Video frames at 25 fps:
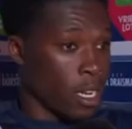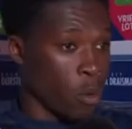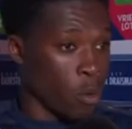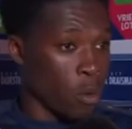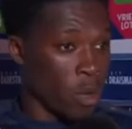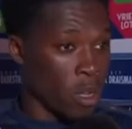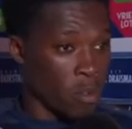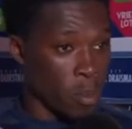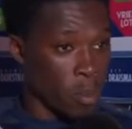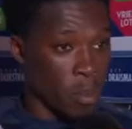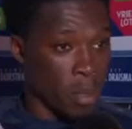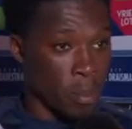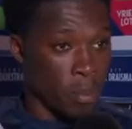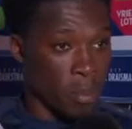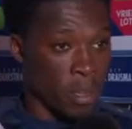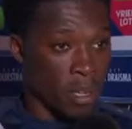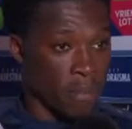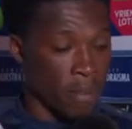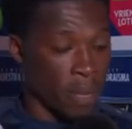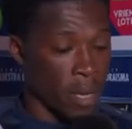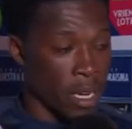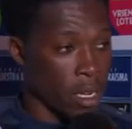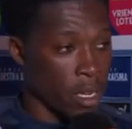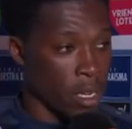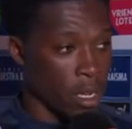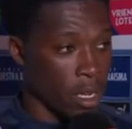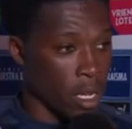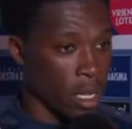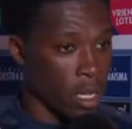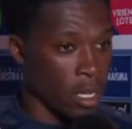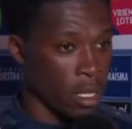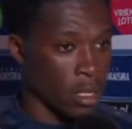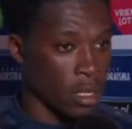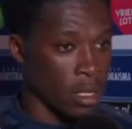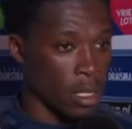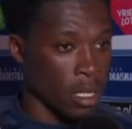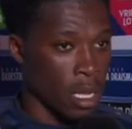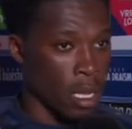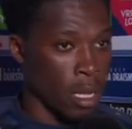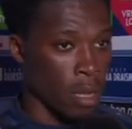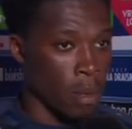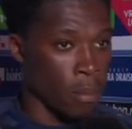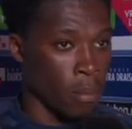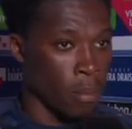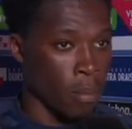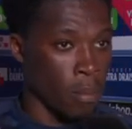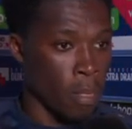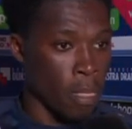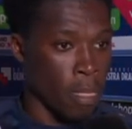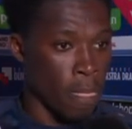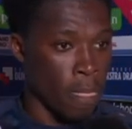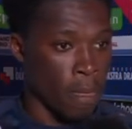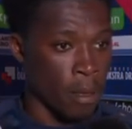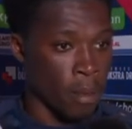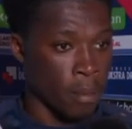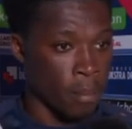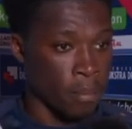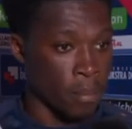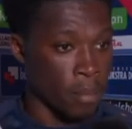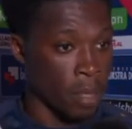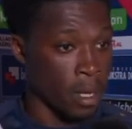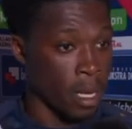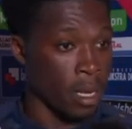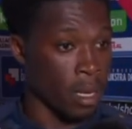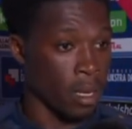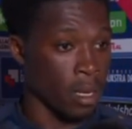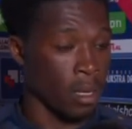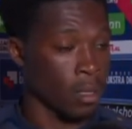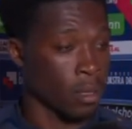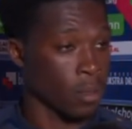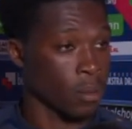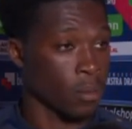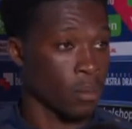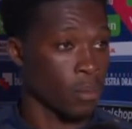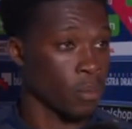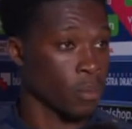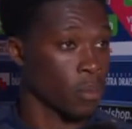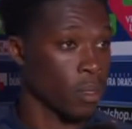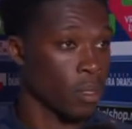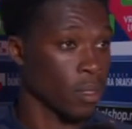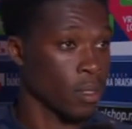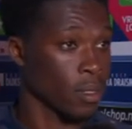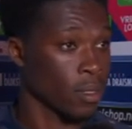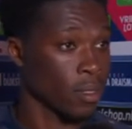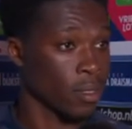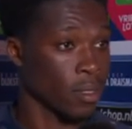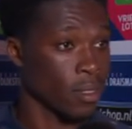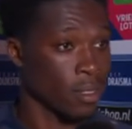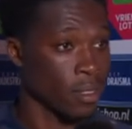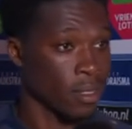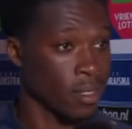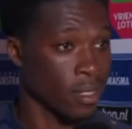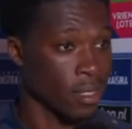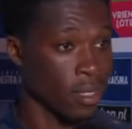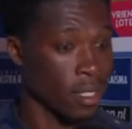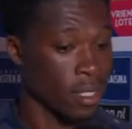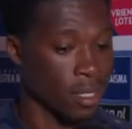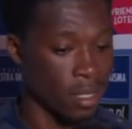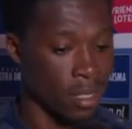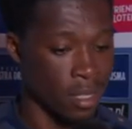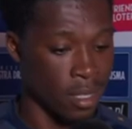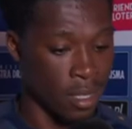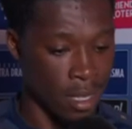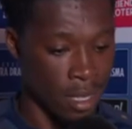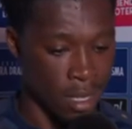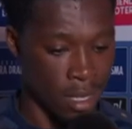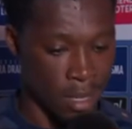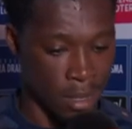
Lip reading: we have a big, big final, and yeah, that's it.